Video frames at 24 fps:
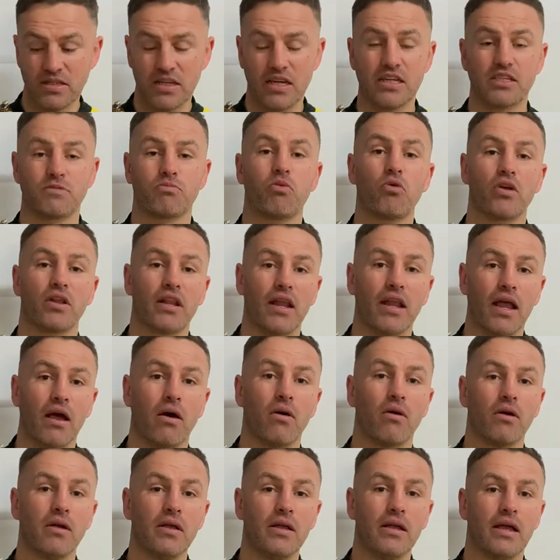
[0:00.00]
to this point
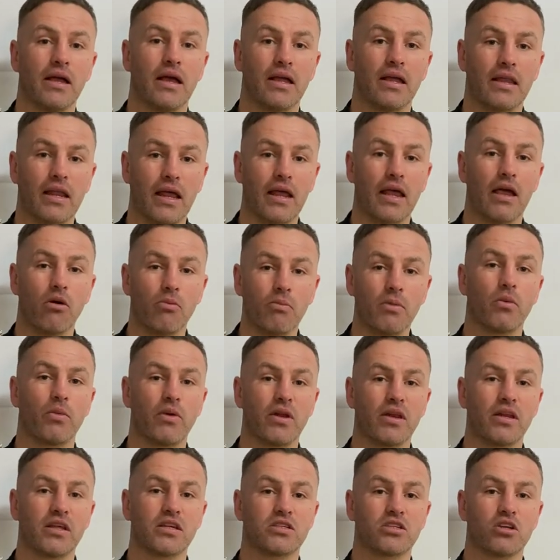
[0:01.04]
now. And they helped me
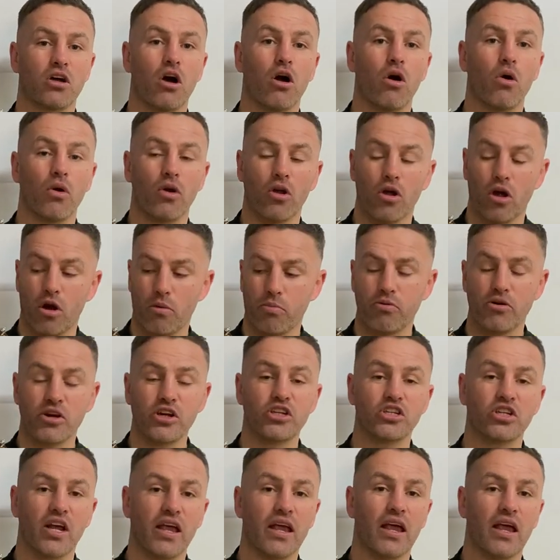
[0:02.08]
win this title, and I
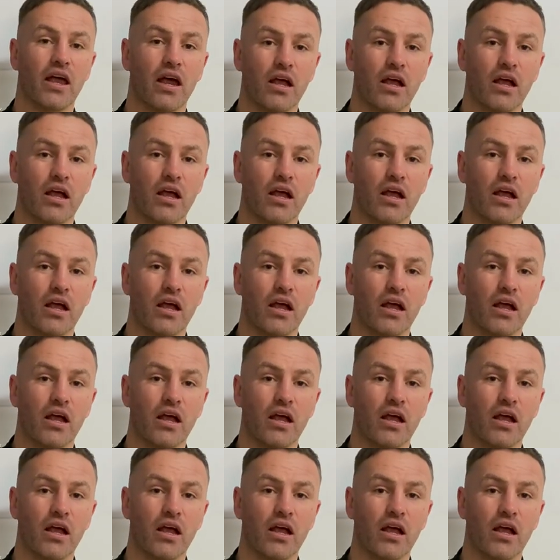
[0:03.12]
appreciate it